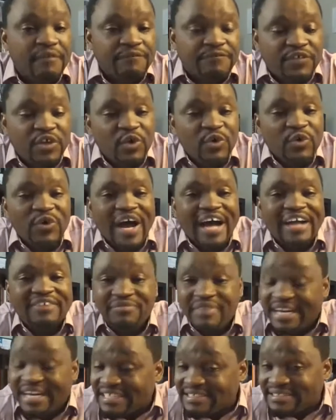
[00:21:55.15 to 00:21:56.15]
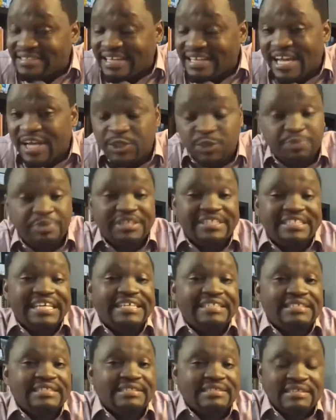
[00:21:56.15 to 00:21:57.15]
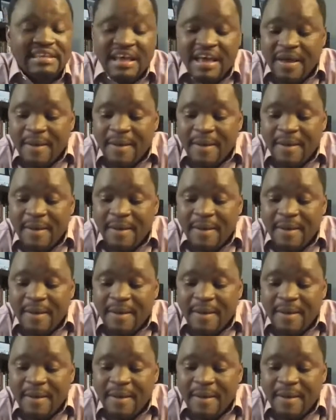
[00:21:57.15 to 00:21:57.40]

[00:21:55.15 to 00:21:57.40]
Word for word: few unrealistic expectations